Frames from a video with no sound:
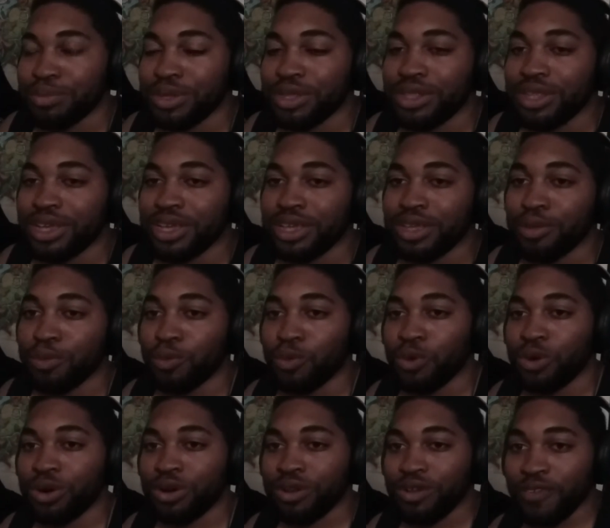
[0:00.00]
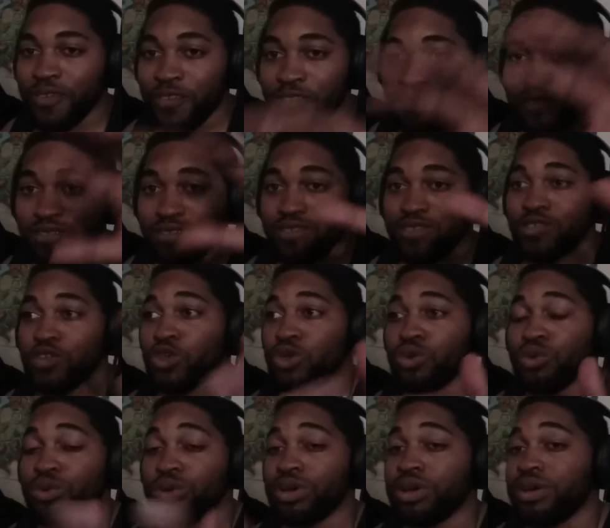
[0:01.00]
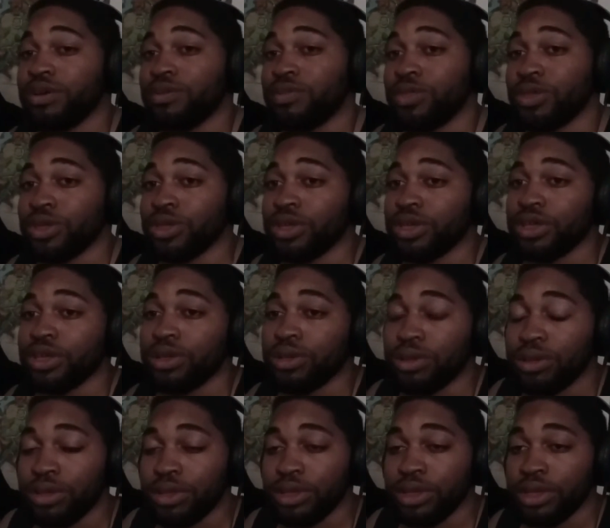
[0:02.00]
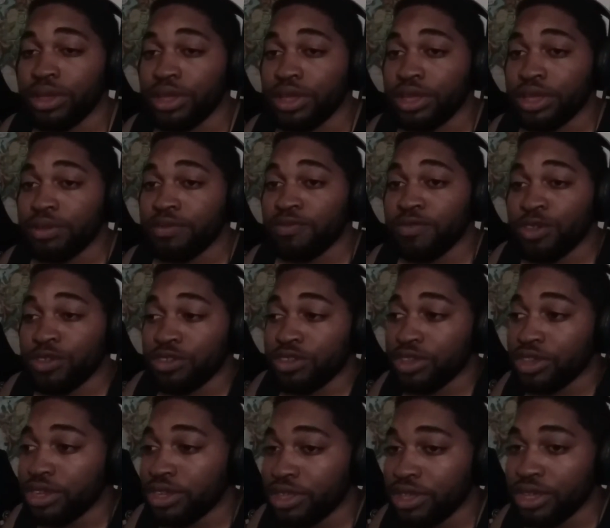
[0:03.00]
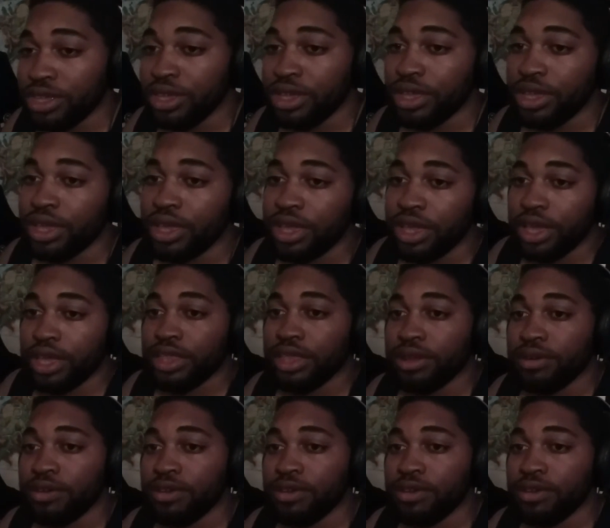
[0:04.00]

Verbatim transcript: skill, but like a more view of the acidity and